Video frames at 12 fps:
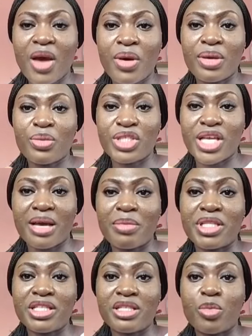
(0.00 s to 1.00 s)
how I wish I
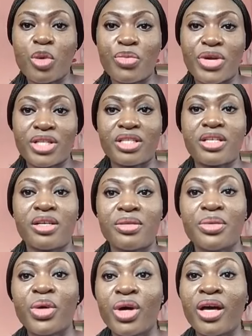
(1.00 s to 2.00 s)
can make this more
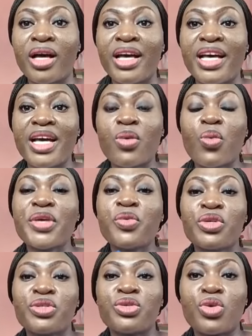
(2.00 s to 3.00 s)
practical. When
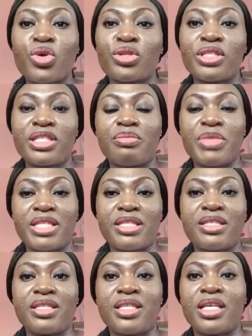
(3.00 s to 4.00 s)
you want to cut
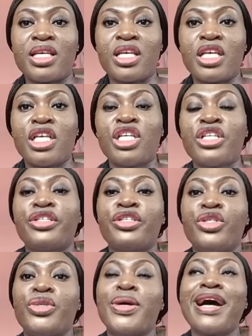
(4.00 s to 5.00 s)
meat,
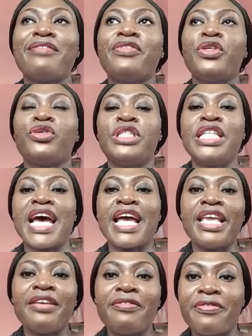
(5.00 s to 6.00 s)
you have your
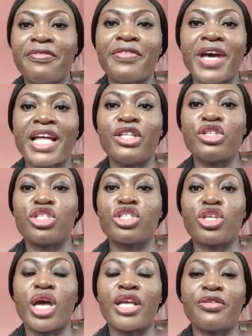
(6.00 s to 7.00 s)
knife and your
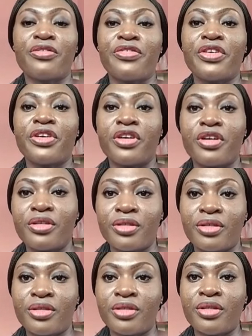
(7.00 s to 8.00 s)
fork.
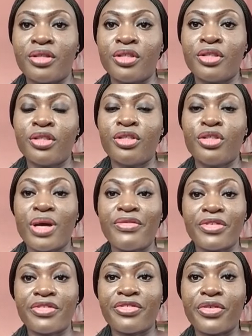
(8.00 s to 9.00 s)
You
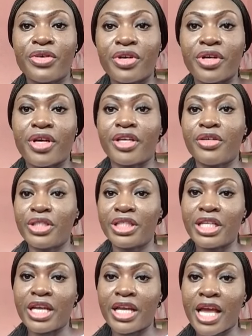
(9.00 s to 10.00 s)
have your fork and
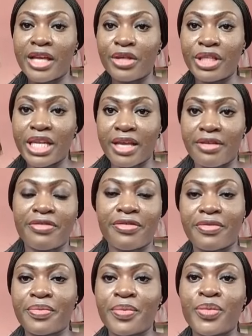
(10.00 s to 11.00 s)
your
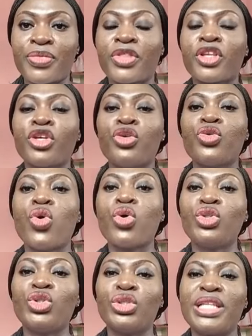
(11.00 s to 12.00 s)
knife. You
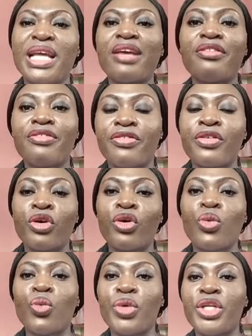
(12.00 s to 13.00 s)
hold your knife
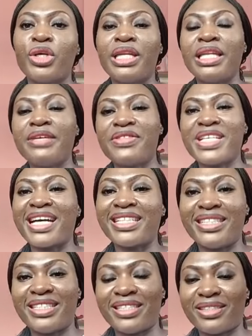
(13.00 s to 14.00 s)
with your left
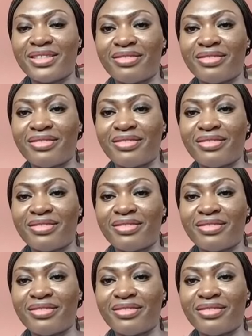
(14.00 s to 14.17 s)
hand.